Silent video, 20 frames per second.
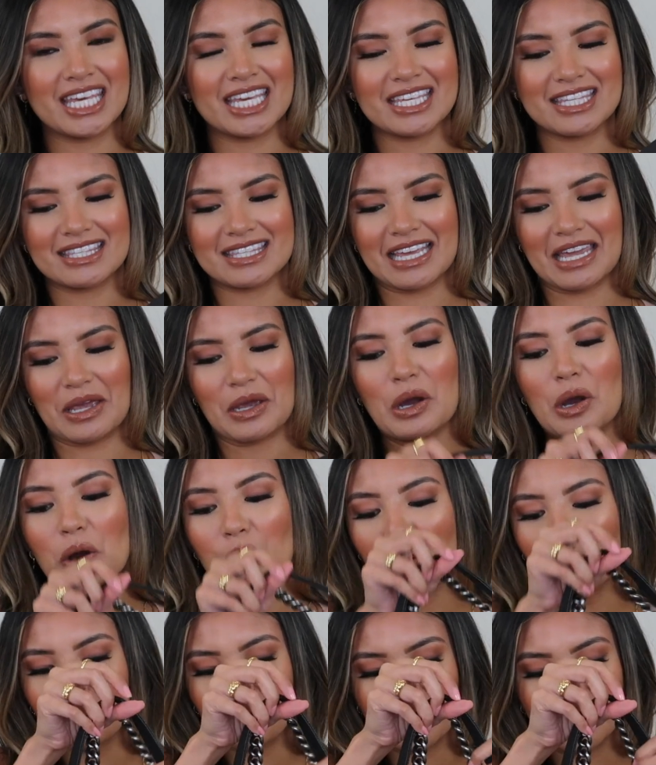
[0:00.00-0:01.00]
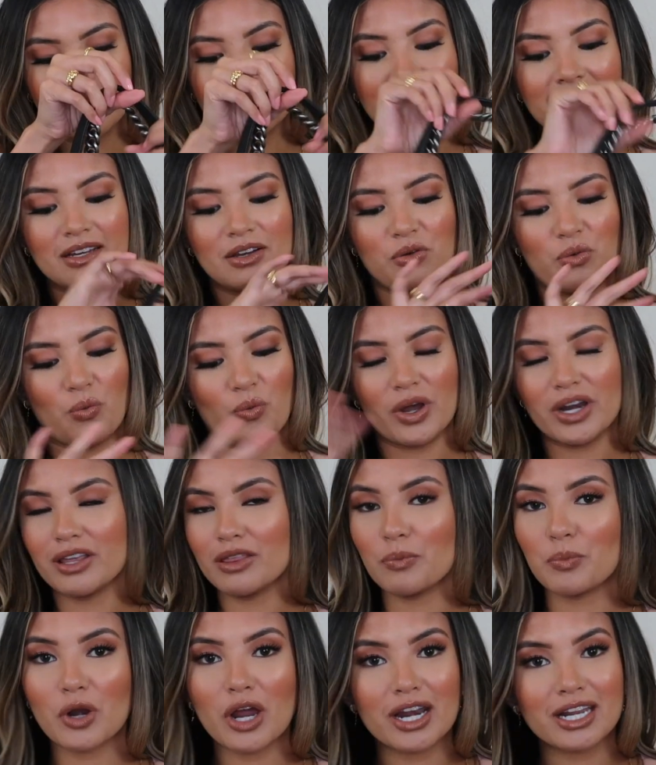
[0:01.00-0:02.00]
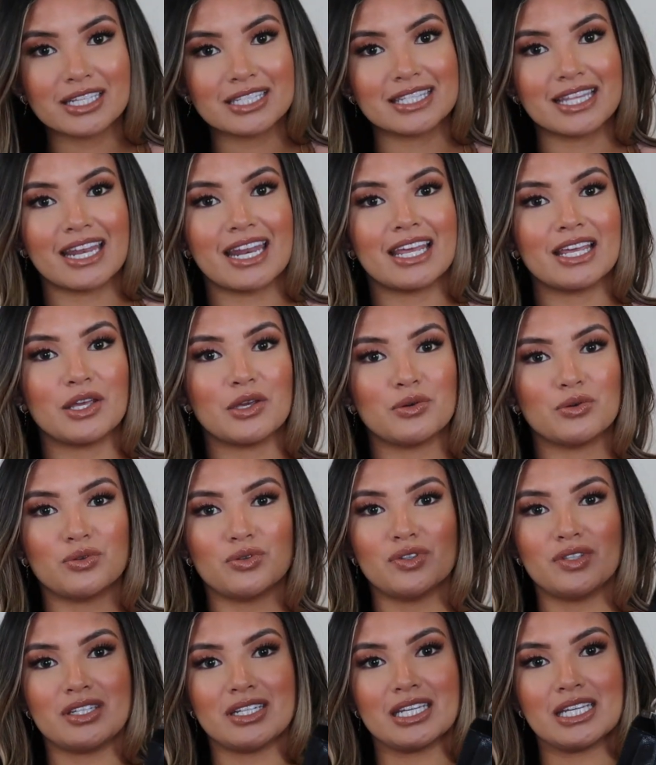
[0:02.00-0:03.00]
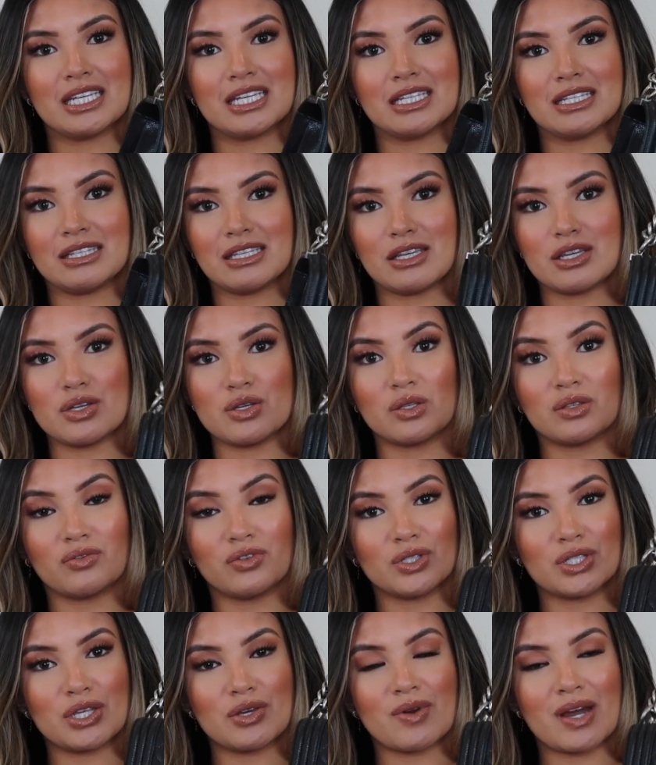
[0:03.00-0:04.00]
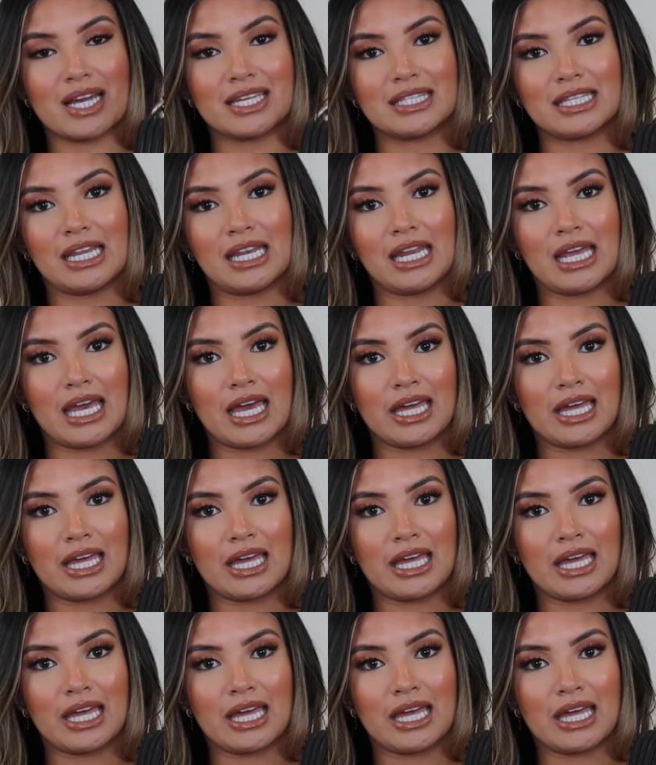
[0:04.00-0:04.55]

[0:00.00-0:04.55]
this. I hope one of the products that I used is useful to you guys in